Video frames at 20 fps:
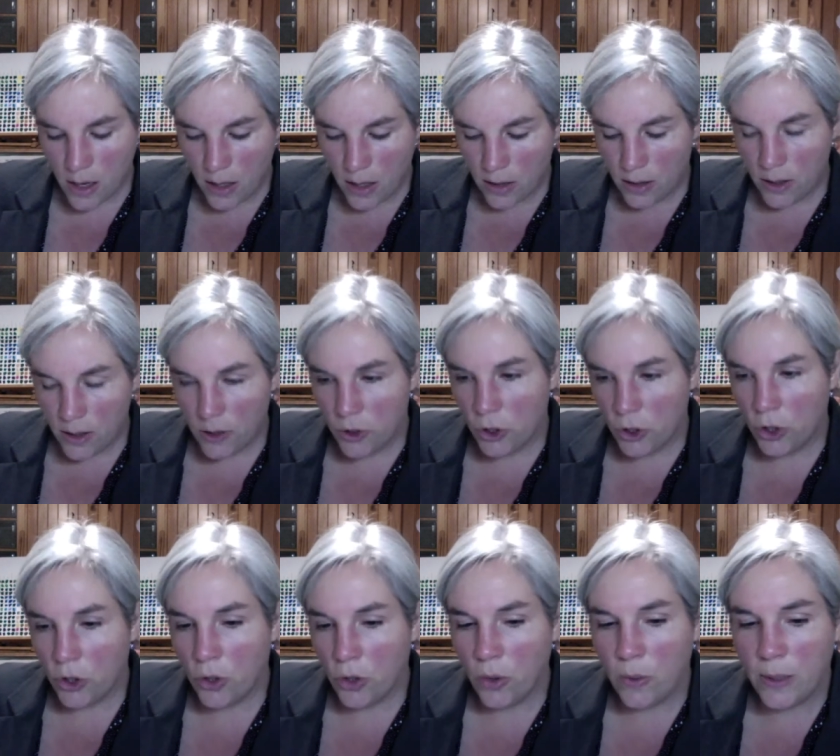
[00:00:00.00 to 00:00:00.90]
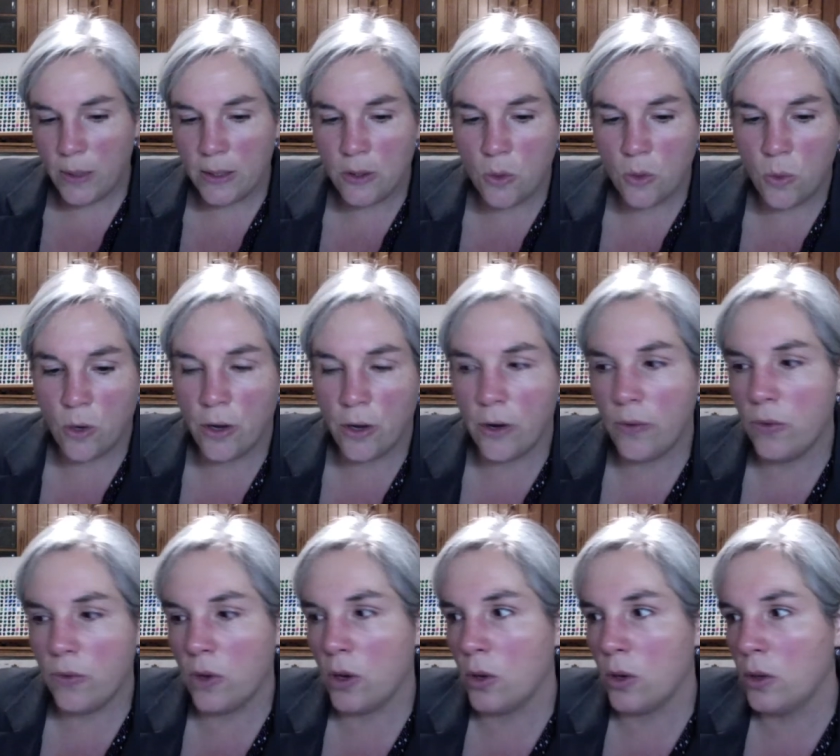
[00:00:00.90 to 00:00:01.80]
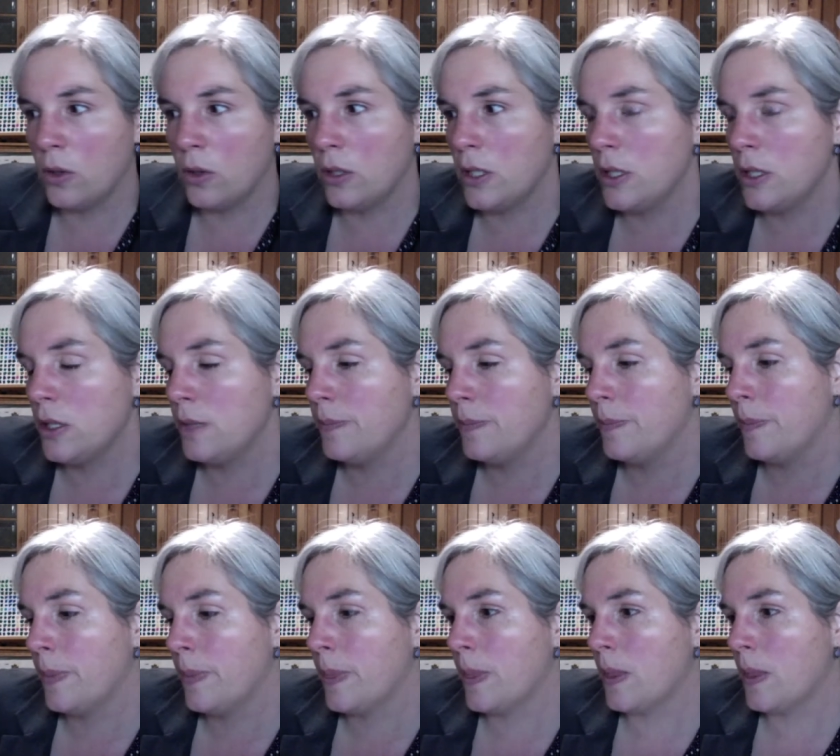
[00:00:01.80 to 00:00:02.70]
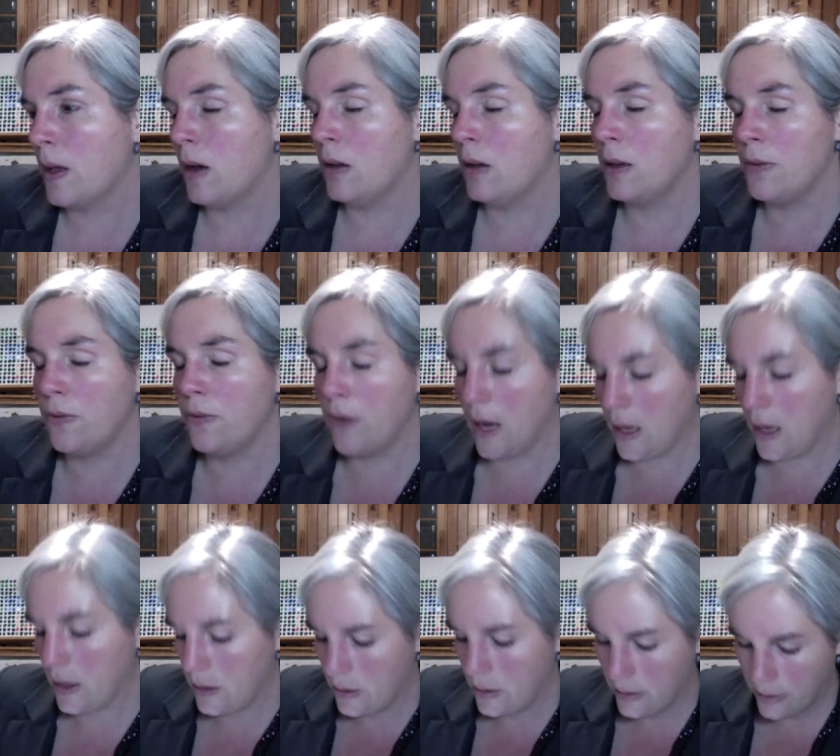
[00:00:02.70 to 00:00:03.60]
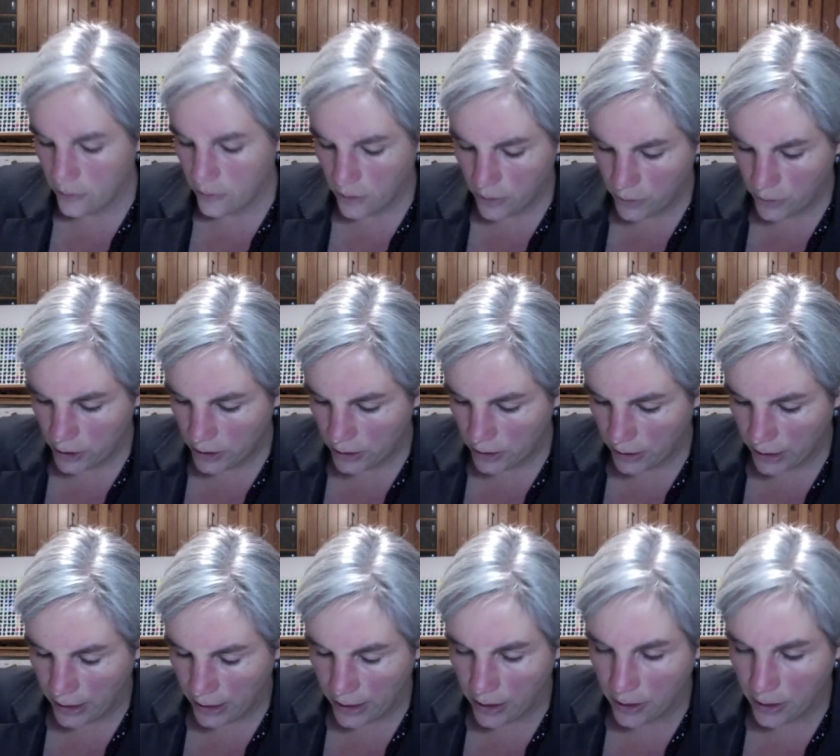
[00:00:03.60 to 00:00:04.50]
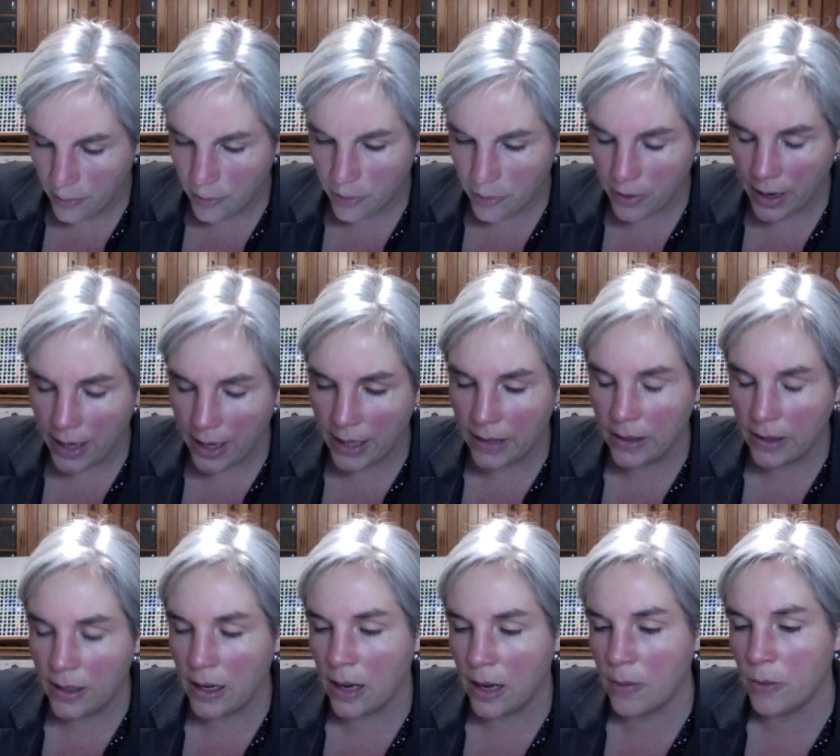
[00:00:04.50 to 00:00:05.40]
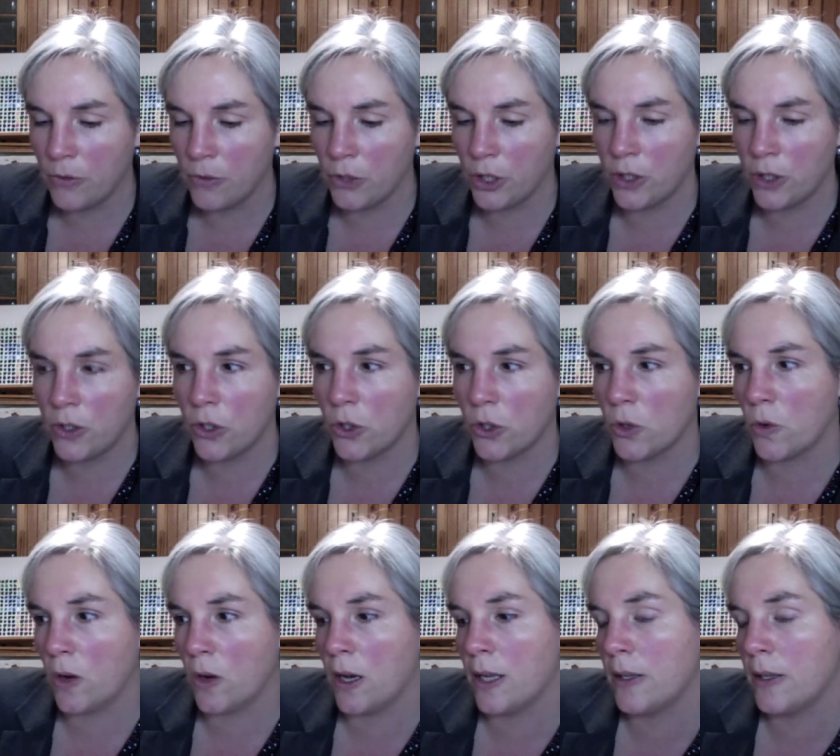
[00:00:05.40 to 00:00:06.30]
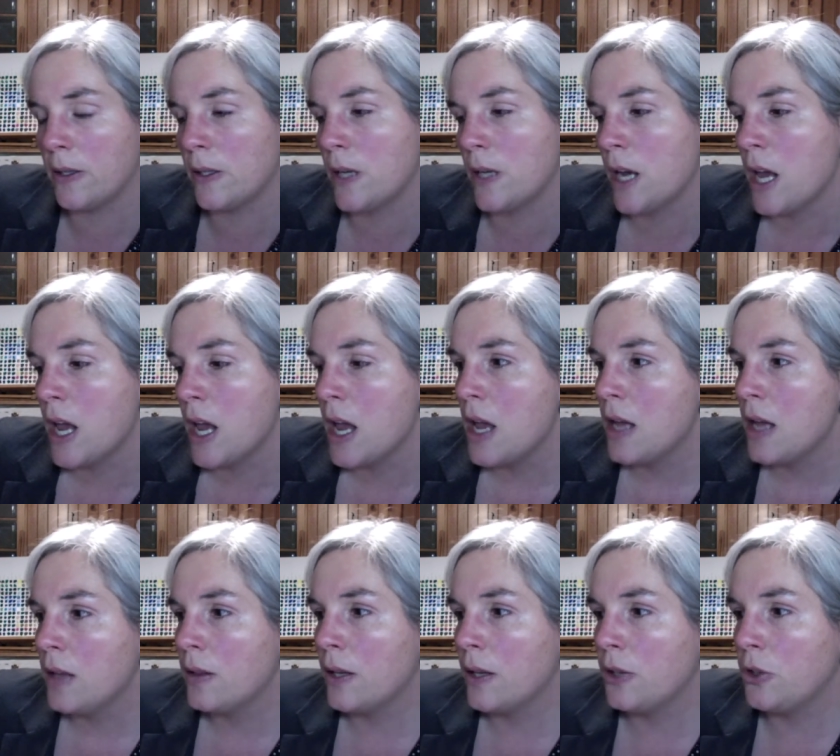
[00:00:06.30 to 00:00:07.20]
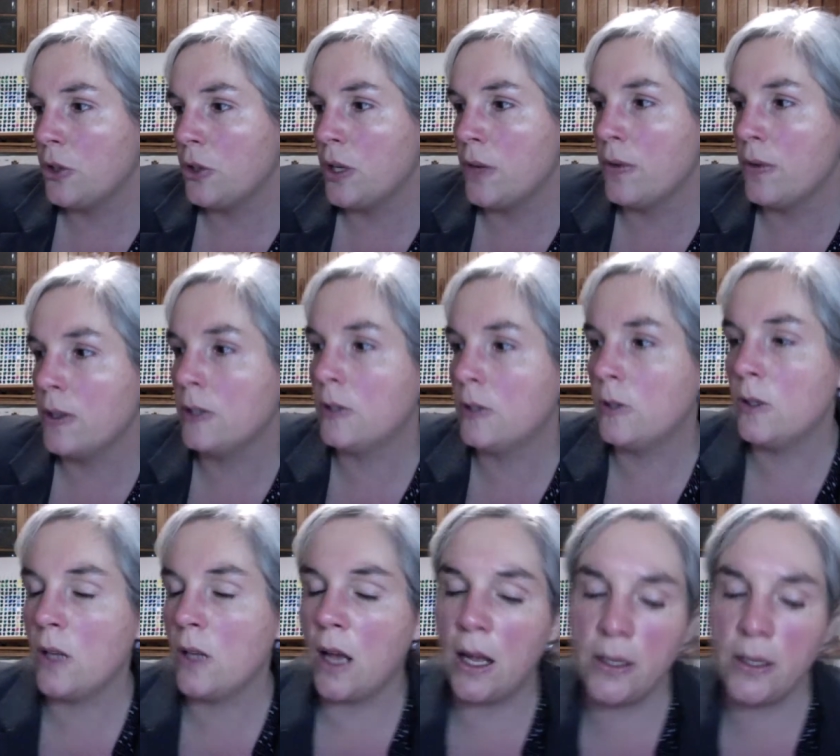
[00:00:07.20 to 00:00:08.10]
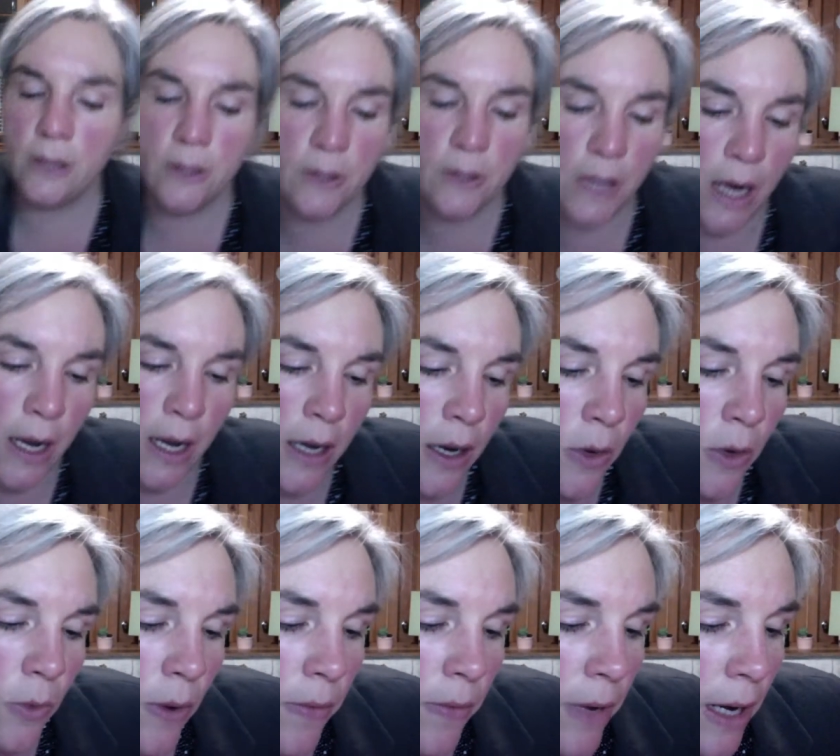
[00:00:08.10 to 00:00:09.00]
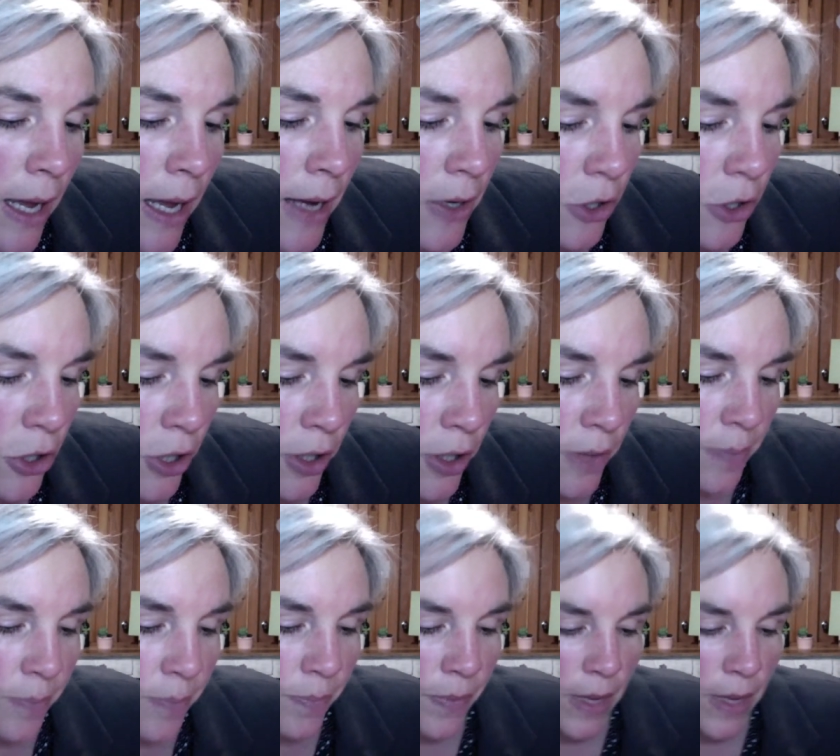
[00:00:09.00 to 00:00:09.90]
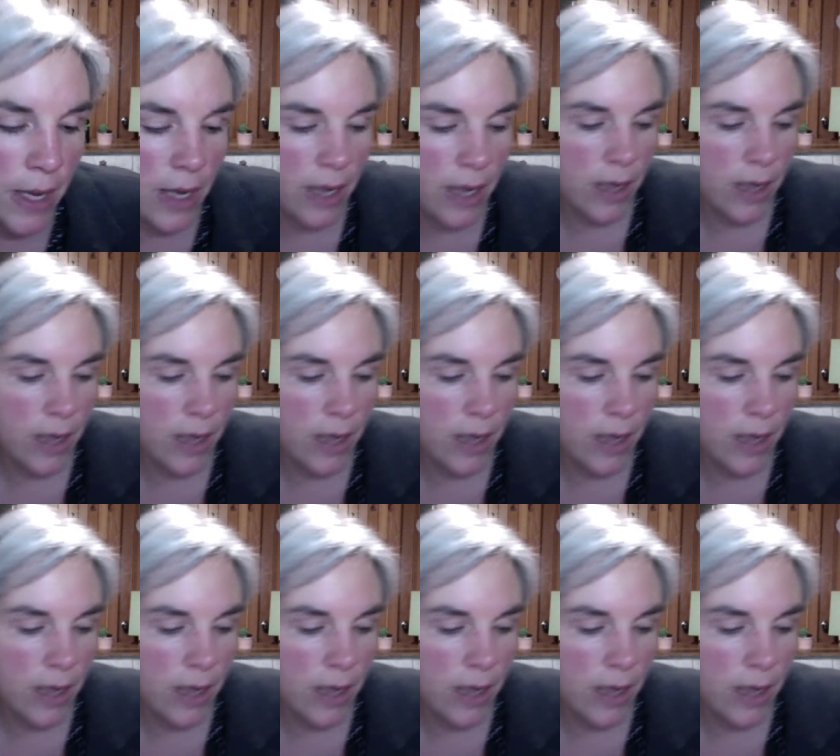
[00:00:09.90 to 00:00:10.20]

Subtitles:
This too is the word of the Lord. Holy Father, once again I pray in the name of Jesus Christ that you give us understanding and revelation